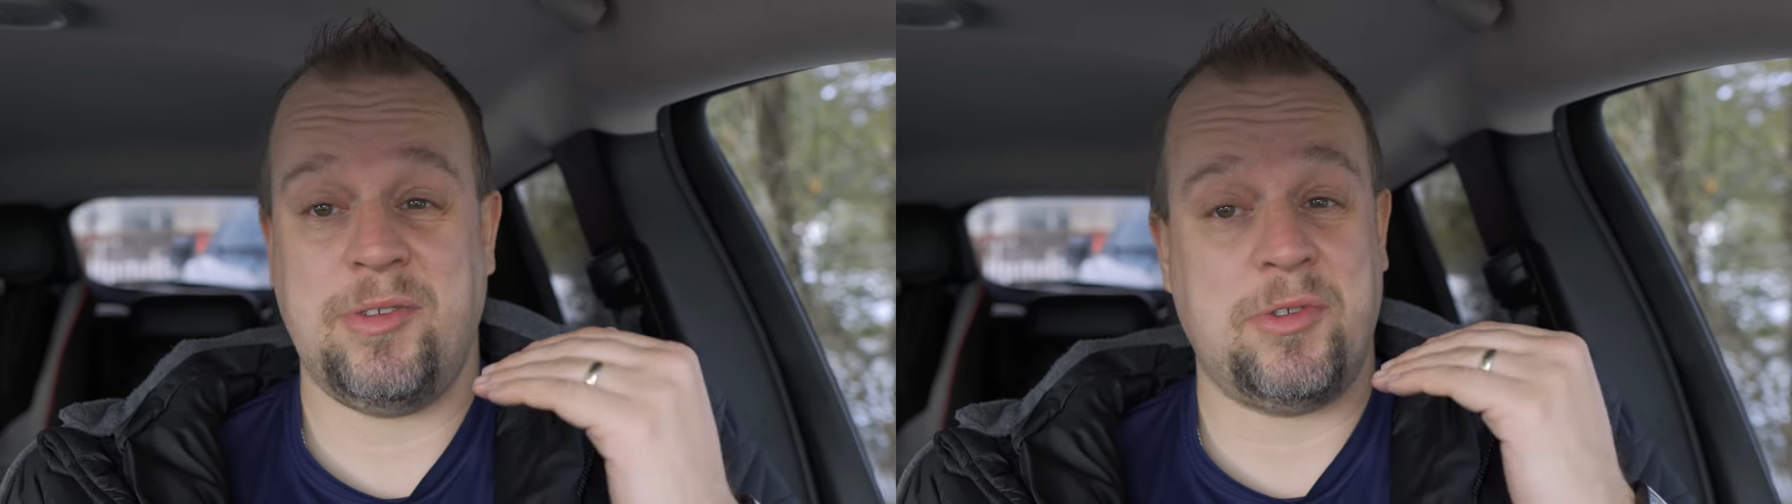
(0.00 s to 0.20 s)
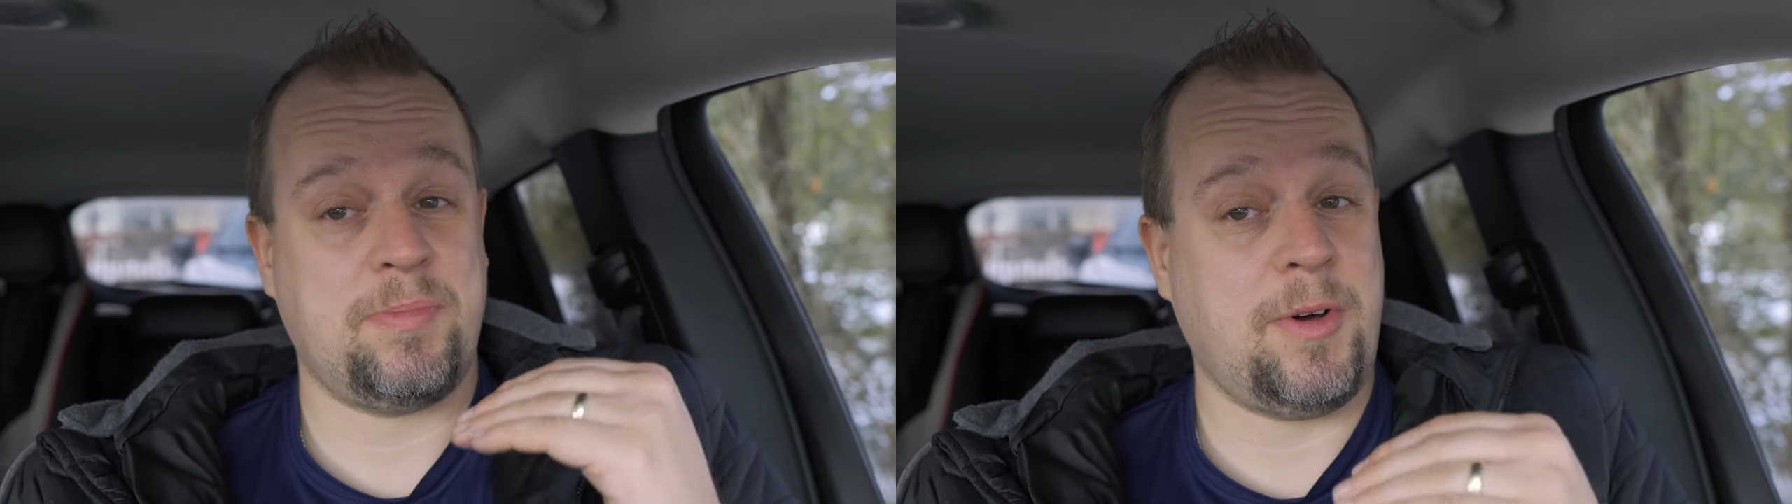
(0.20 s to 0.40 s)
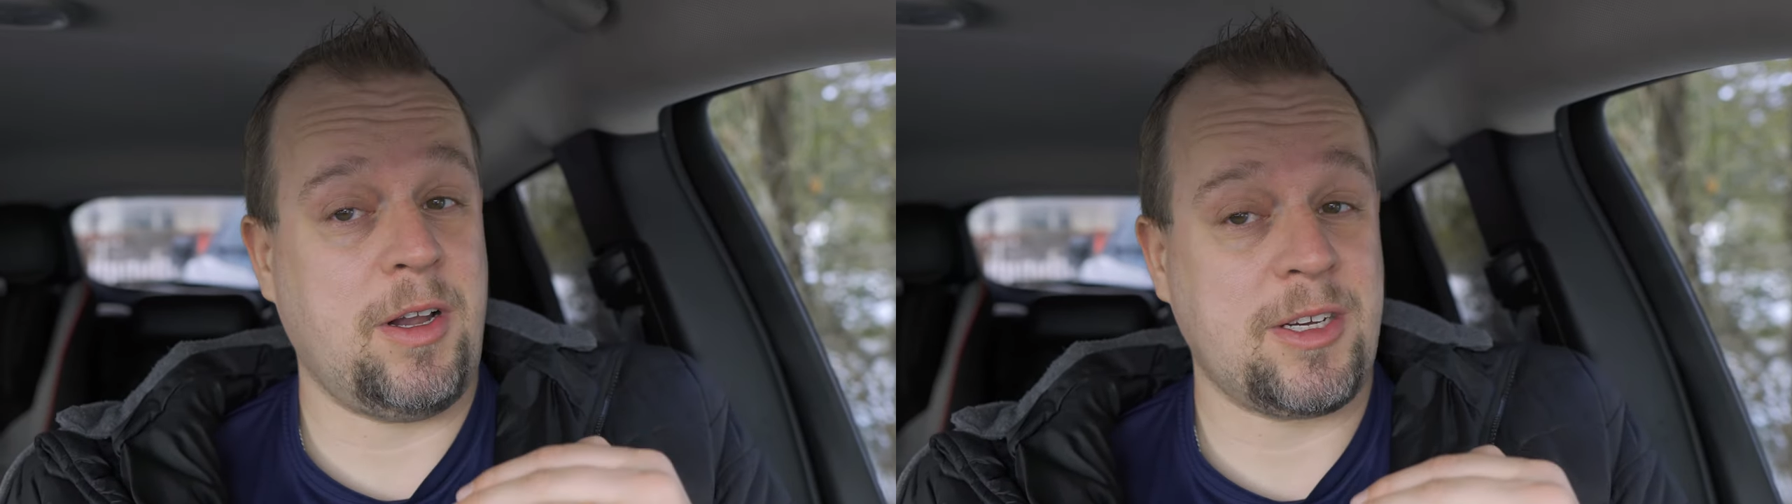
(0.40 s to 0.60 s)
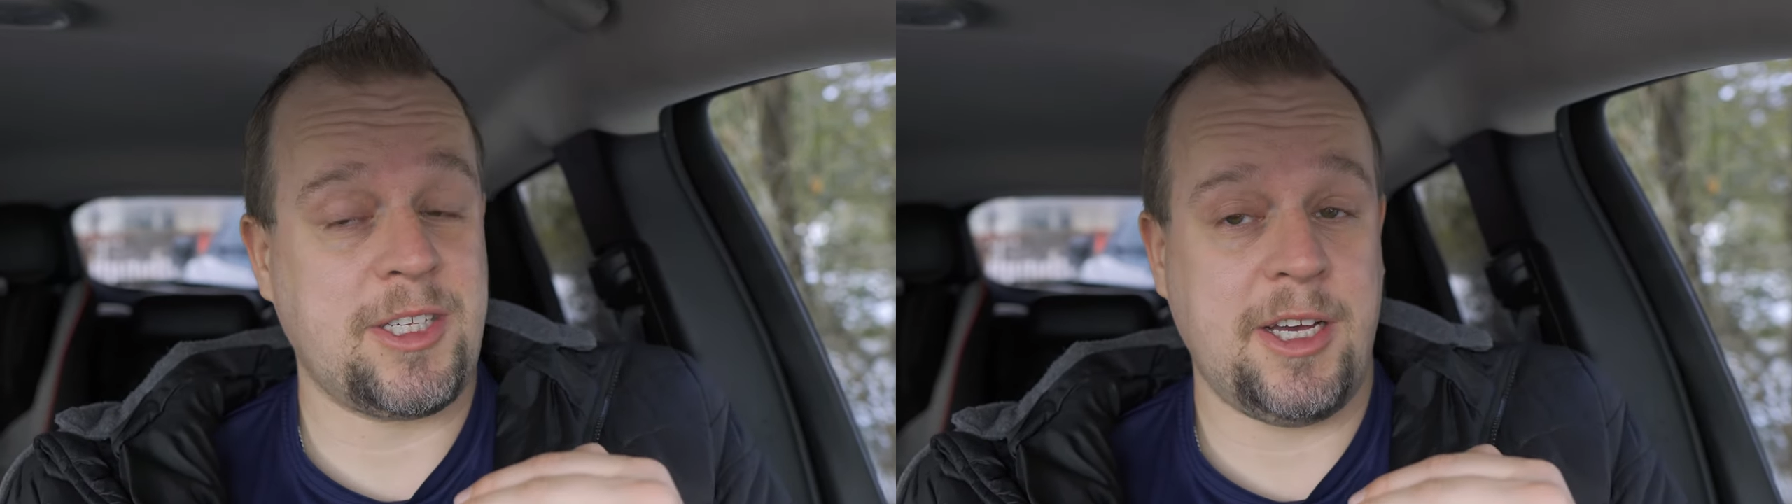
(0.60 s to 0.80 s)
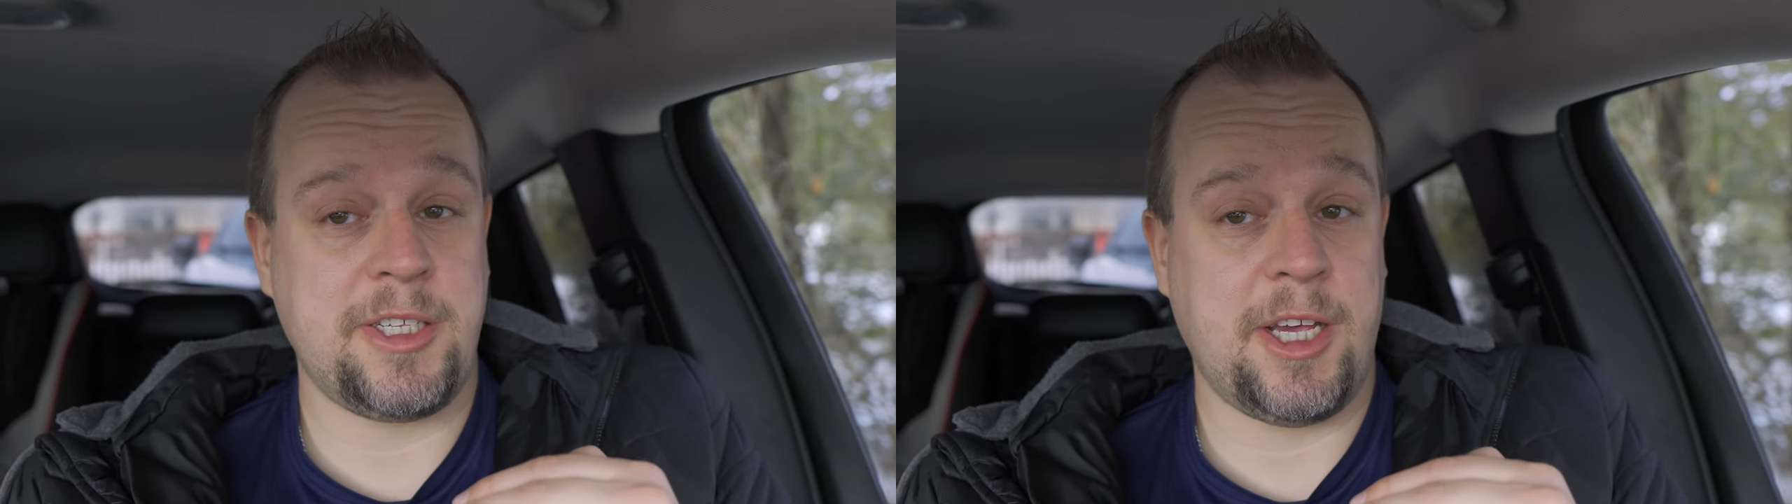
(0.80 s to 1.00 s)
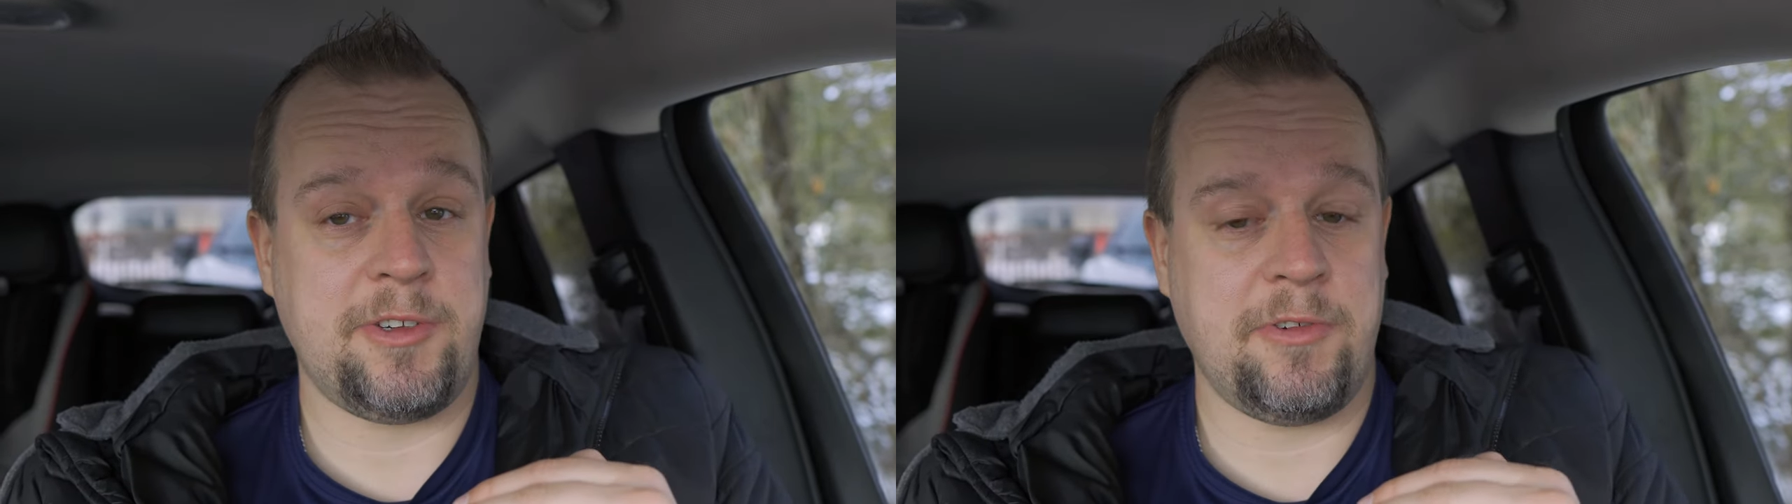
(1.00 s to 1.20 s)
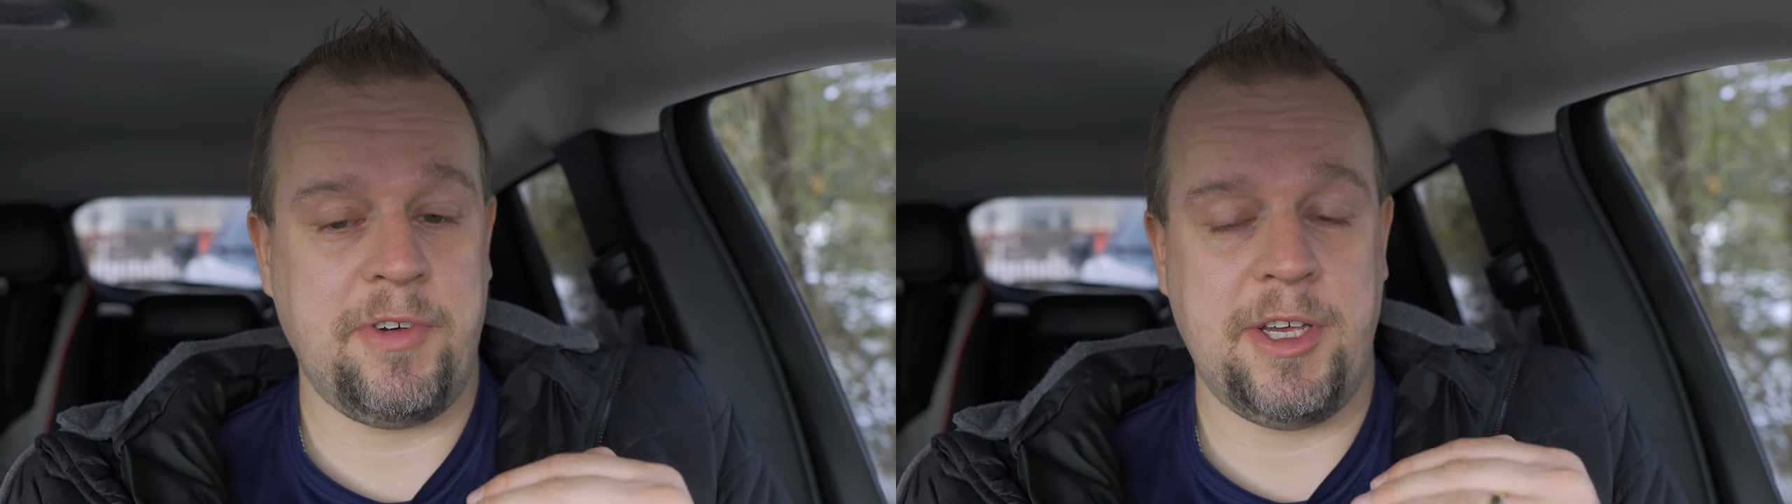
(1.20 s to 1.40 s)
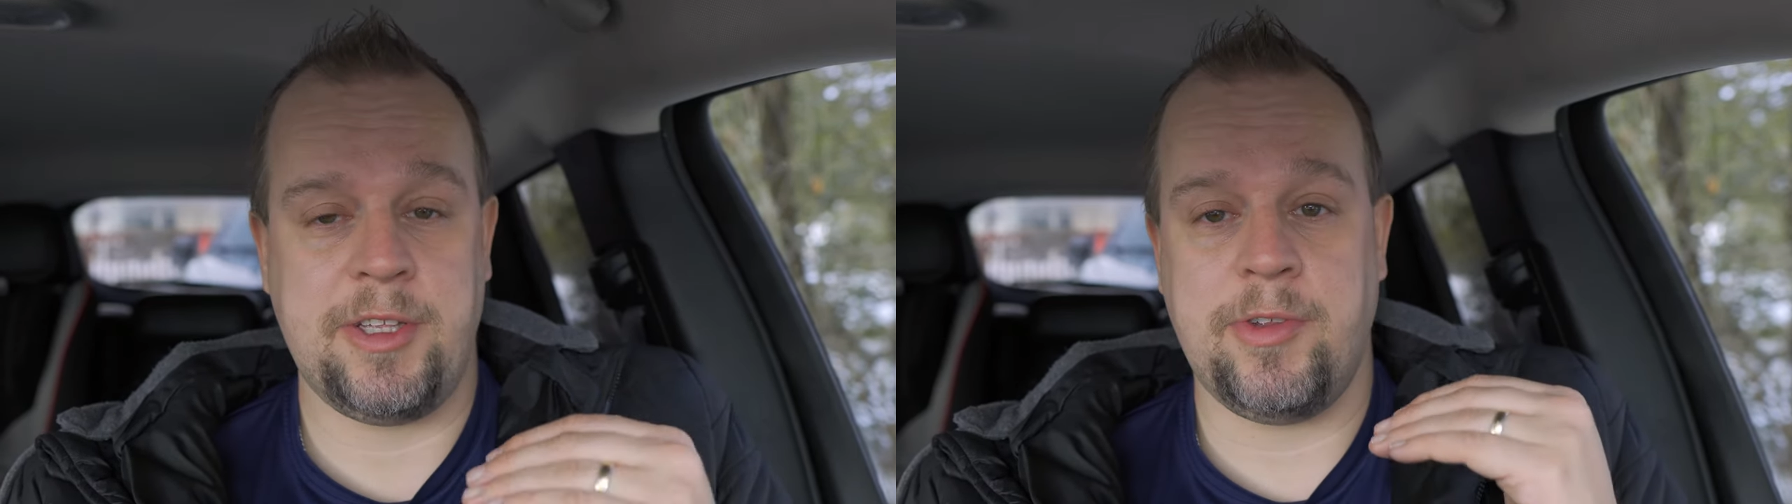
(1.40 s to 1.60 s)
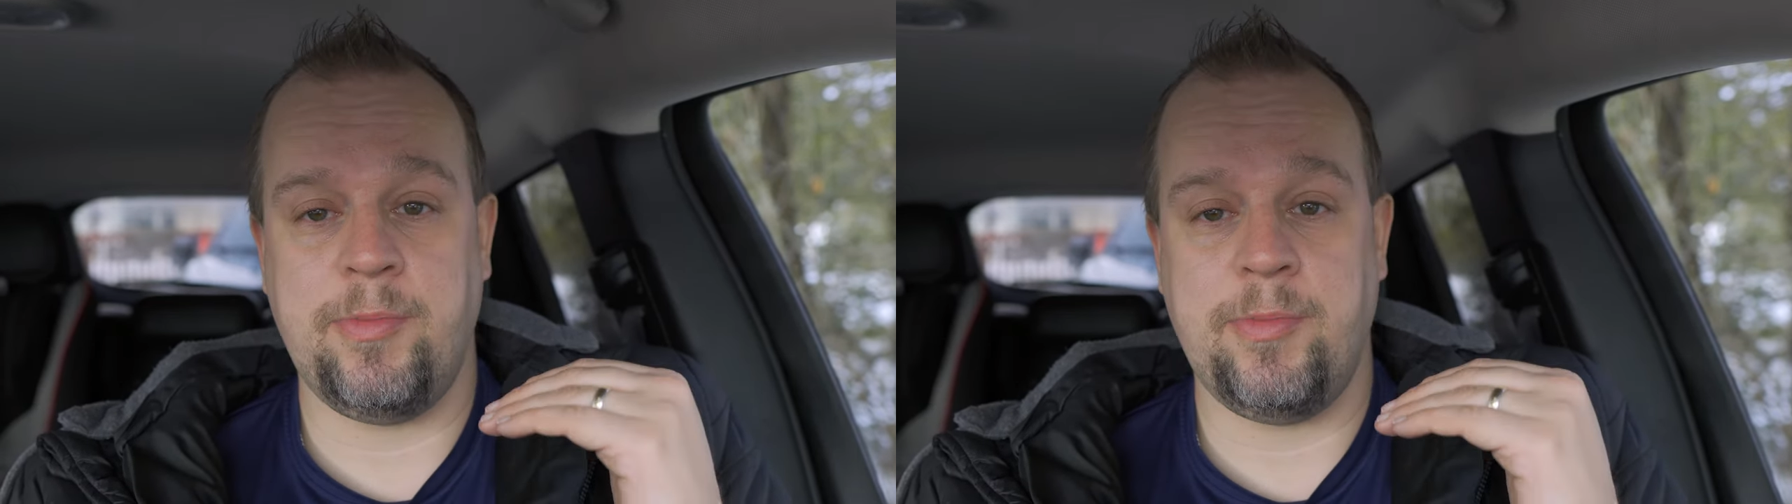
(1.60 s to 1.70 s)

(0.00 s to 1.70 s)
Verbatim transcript: to smaller size SUV,